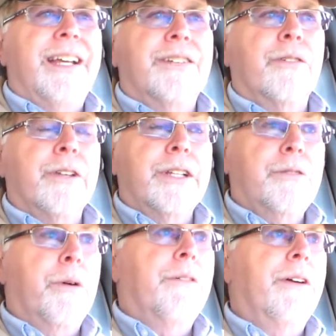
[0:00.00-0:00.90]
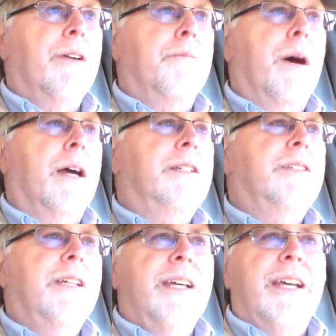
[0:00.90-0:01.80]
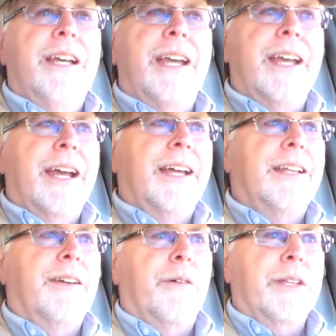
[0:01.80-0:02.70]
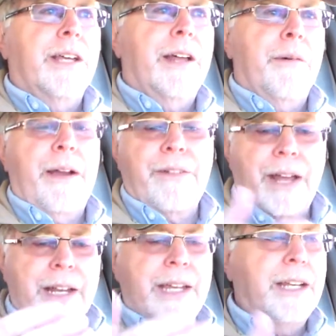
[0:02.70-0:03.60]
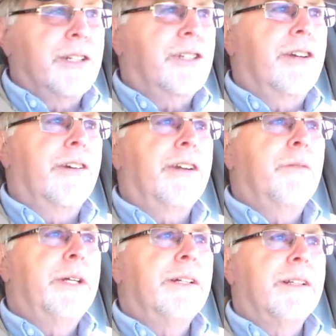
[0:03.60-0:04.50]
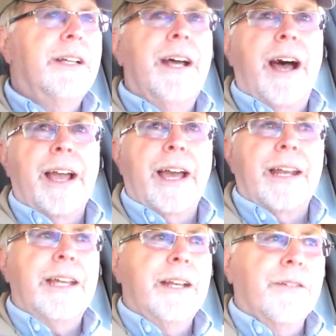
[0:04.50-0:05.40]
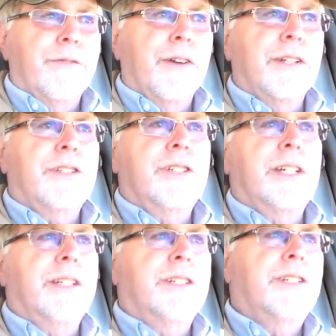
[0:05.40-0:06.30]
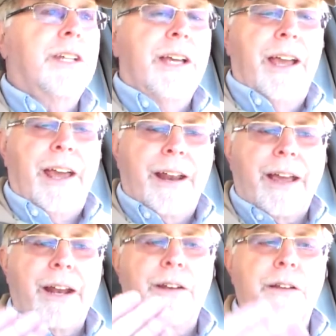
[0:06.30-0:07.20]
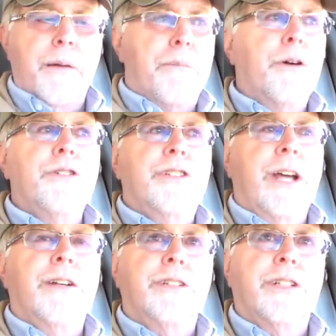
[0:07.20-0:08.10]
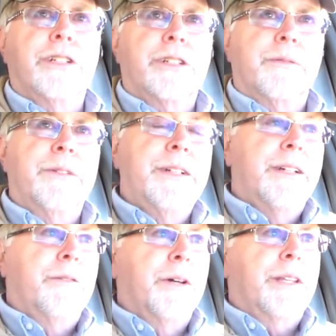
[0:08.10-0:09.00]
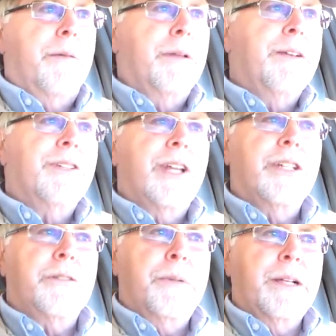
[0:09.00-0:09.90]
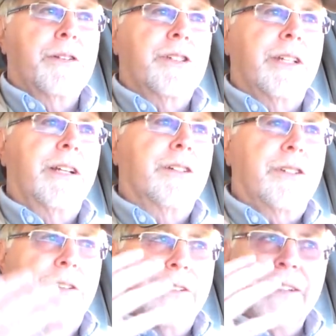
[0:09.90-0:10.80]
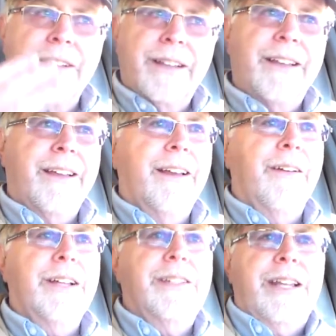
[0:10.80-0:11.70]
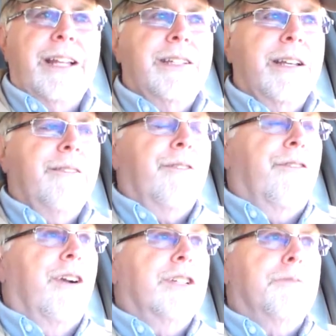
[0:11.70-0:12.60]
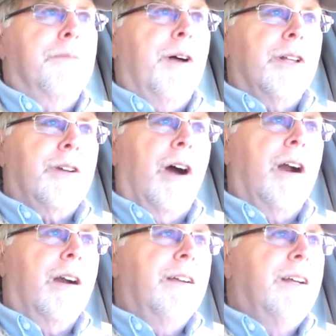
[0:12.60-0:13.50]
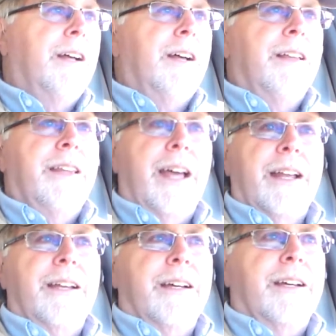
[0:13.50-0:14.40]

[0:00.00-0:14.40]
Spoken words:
is only $1,200. And with that, well, I've got a heated steering wheel, I got heated front seats, and I got a Bose sound system with, I believe it's 8 speakers in here. So, you know, that's for a small car that,